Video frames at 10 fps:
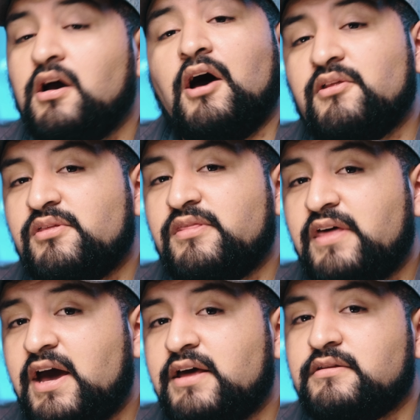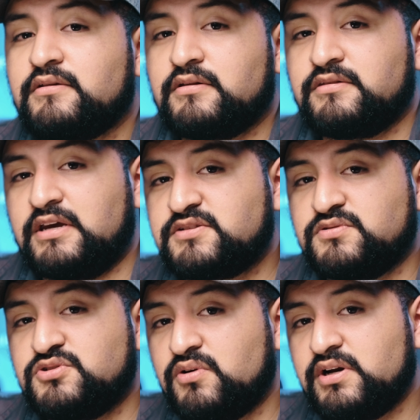Other than that, thanks
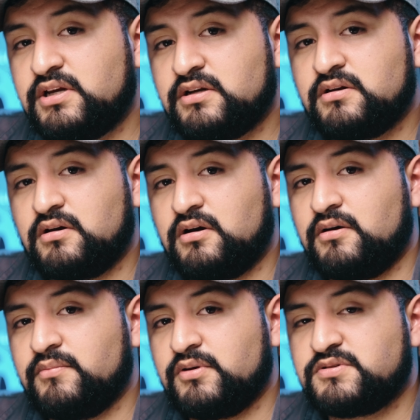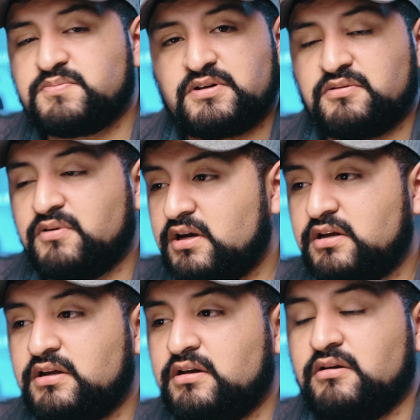for joining. It's been
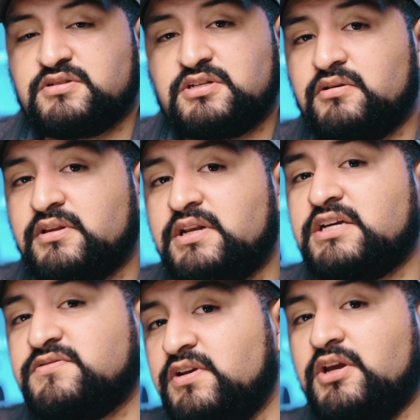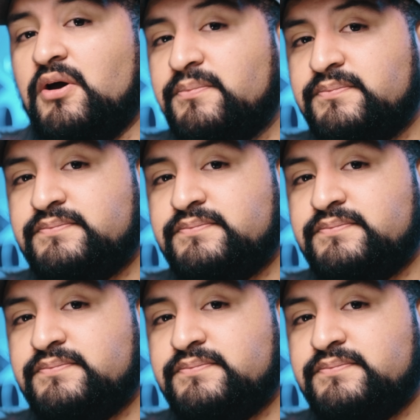great, and I'll see you on the next video.